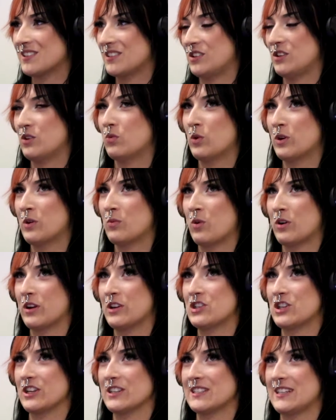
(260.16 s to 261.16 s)
You wouldn't want to
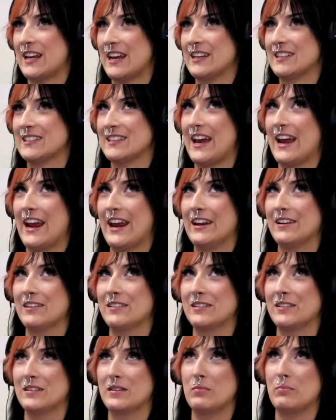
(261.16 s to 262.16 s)
just take, say,
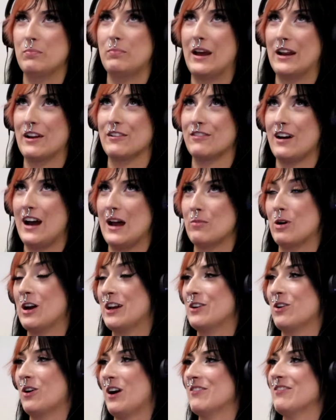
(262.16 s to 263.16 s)
Bena fiber
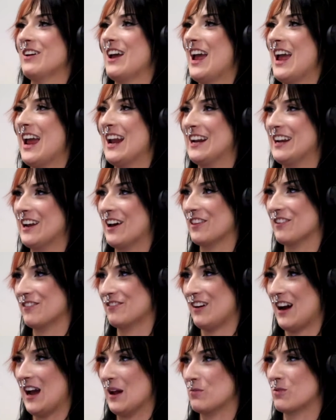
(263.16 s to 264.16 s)
and not have any other
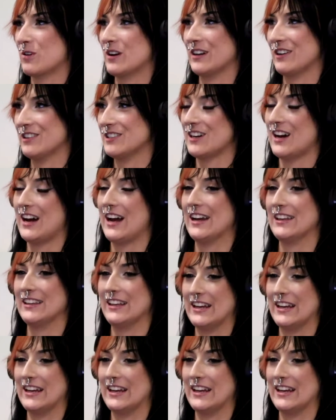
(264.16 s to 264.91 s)
fiber in your diet.